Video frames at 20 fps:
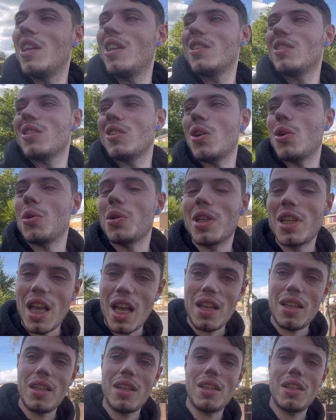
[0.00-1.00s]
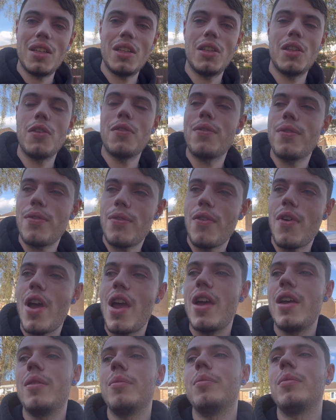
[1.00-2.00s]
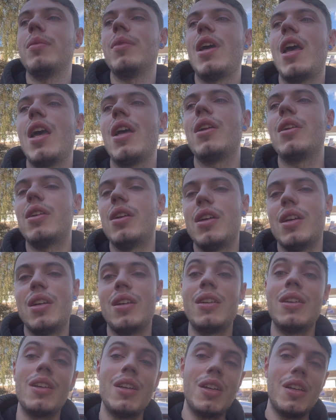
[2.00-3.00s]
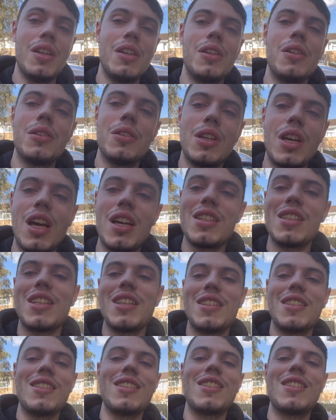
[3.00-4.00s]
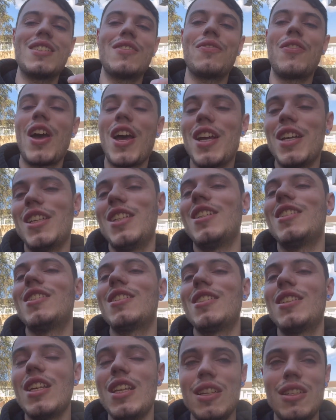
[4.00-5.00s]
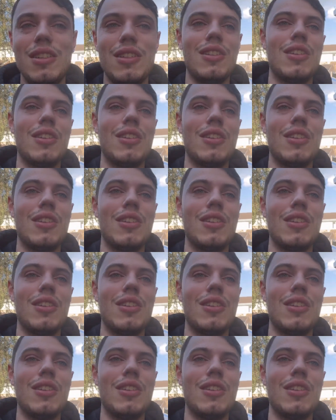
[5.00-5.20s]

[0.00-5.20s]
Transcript: to go get the frame, and you guys get to finally see